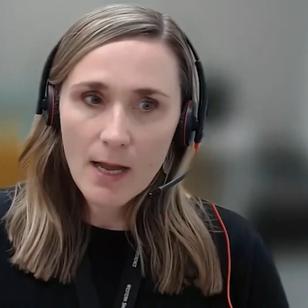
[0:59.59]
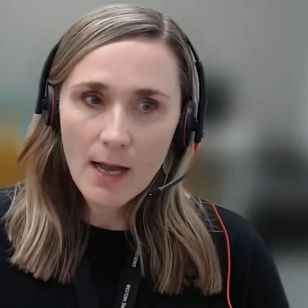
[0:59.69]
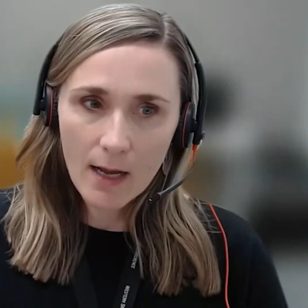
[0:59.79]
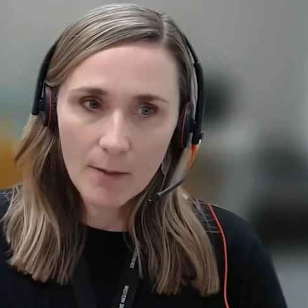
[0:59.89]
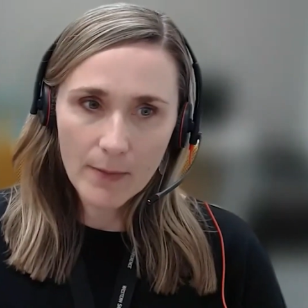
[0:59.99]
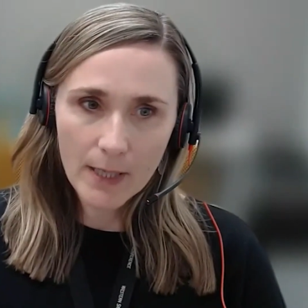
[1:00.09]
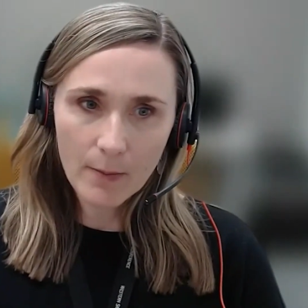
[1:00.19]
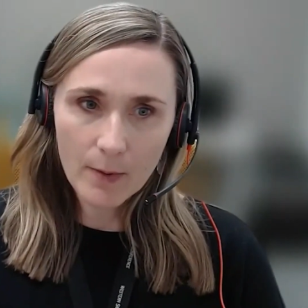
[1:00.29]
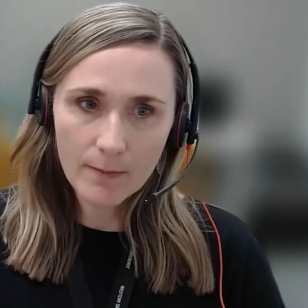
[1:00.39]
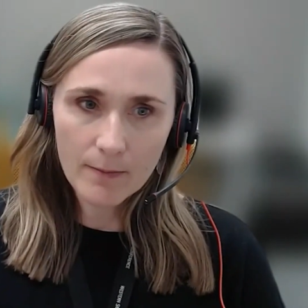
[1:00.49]
um,
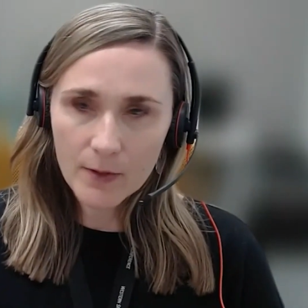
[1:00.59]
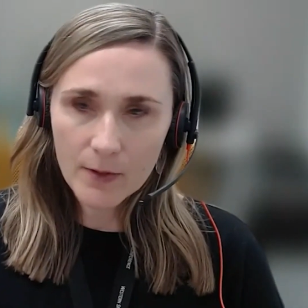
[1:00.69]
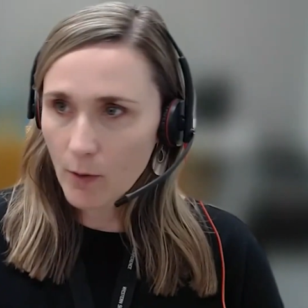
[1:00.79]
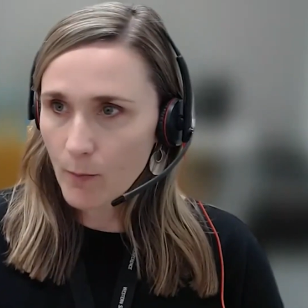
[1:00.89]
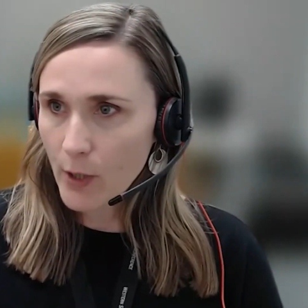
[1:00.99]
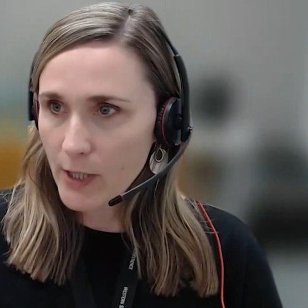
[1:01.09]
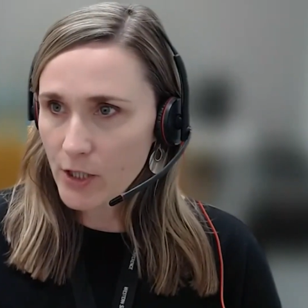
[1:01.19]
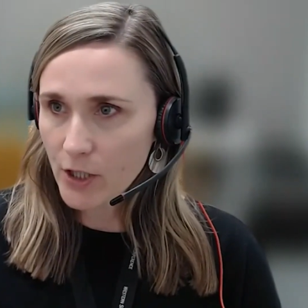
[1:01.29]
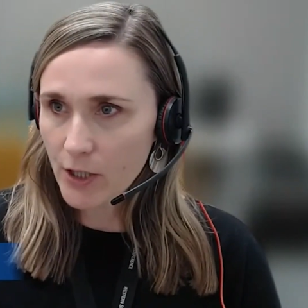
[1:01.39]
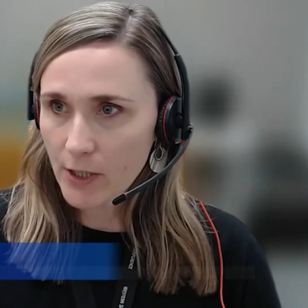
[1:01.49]
minimum soil
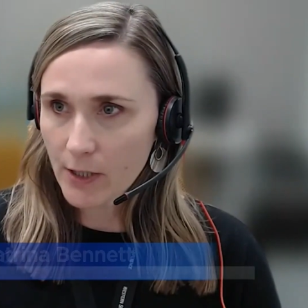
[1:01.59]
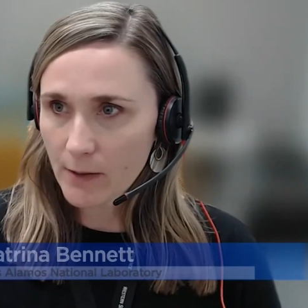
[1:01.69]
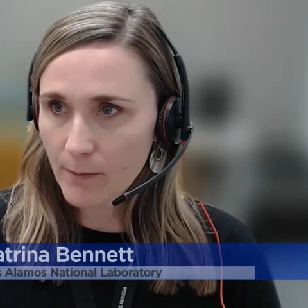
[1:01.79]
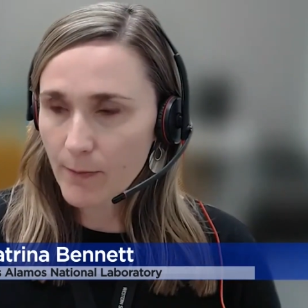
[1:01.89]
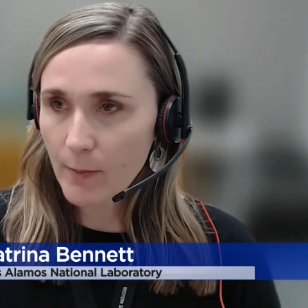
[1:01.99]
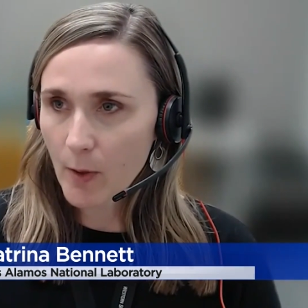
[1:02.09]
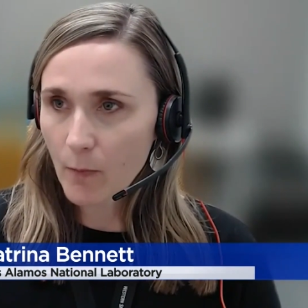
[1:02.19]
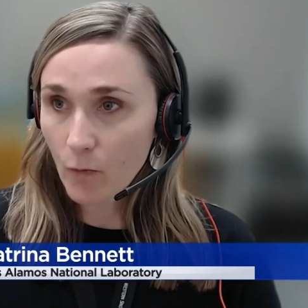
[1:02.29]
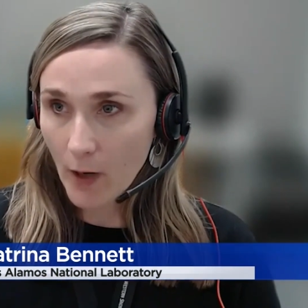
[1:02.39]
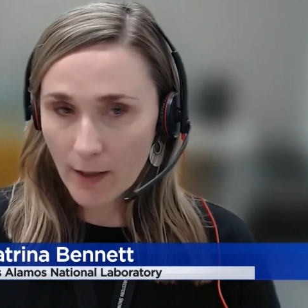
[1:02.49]
moisture, minimum
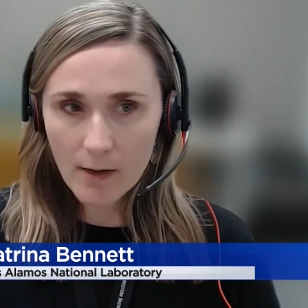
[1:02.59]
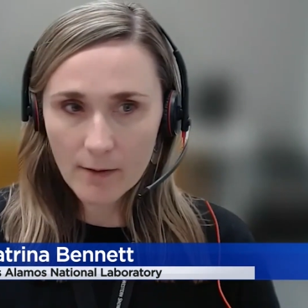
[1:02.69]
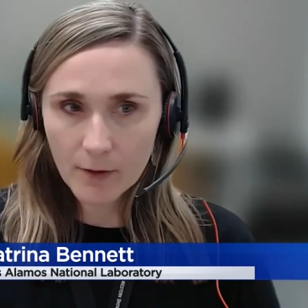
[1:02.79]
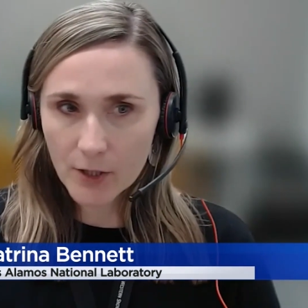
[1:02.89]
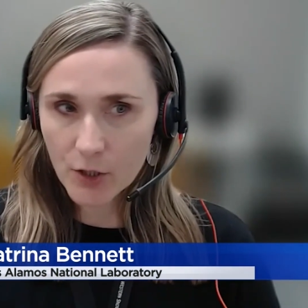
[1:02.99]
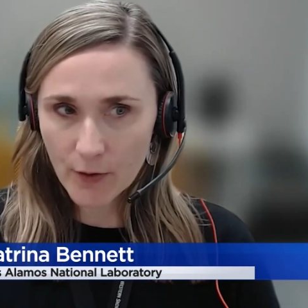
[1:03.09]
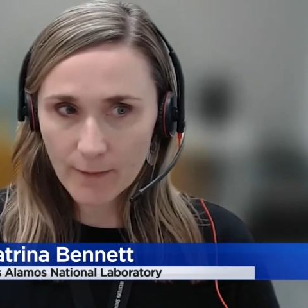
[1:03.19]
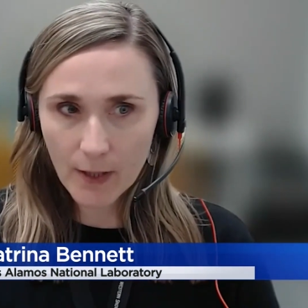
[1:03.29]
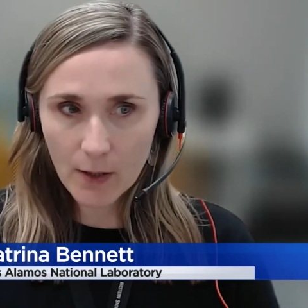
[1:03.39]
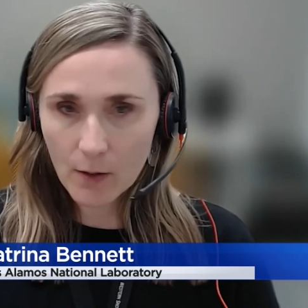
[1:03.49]
runoff or stream
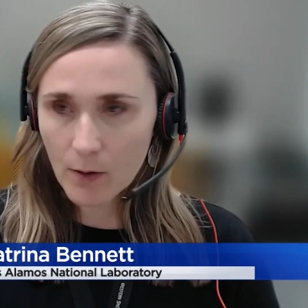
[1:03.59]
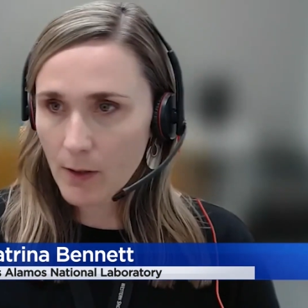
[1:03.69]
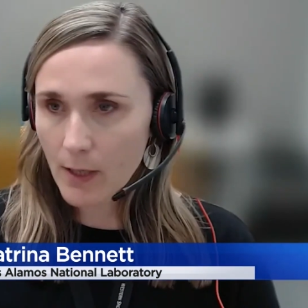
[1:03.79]
flow,